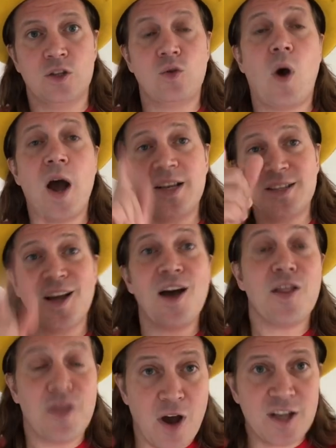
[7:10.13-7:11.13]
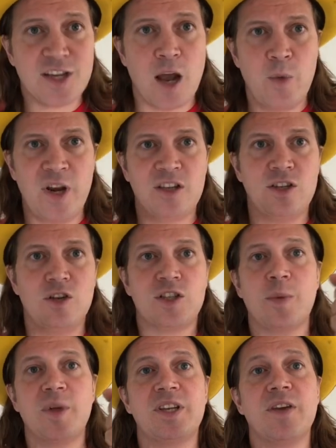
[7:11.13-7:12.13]
twice. Third time, we need to do
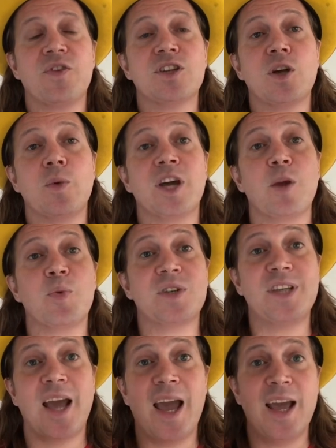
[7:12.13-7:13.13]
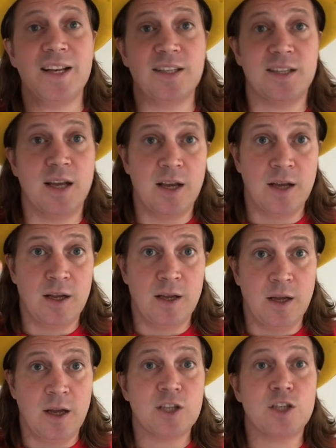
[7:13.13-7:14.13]
something different. So we're gonna pretend
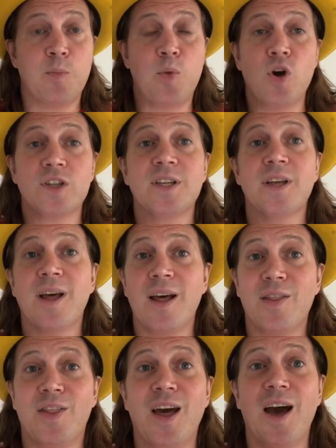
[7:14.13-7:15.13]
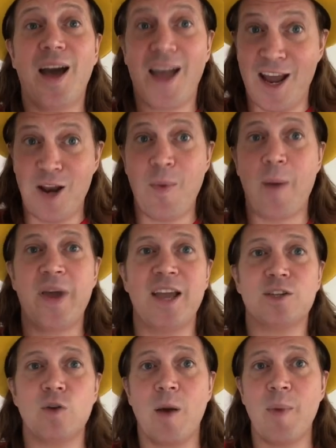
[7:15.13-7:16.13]
to put the edamame
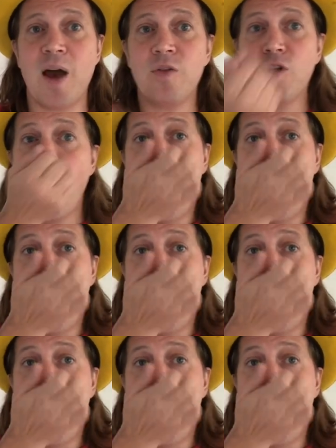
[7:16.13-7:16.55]
into our mouth.